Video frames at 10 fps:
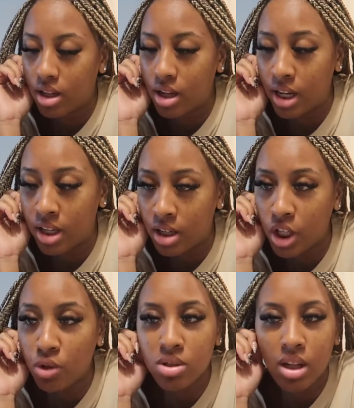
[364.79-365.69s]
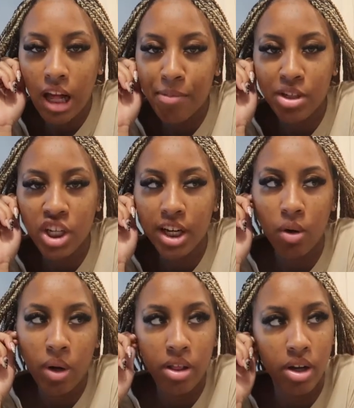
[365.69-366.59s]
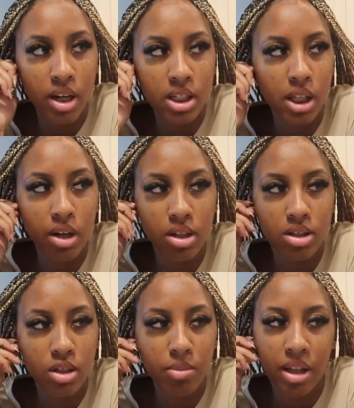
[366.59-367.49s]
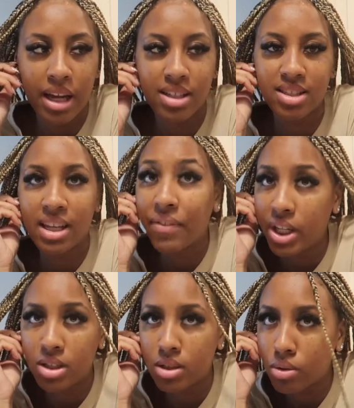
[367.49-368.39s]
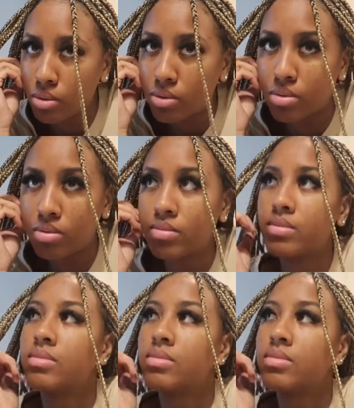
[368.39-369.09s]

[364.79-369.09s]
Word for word: in Houston, I've been checking the weather and it's literally still been like 72,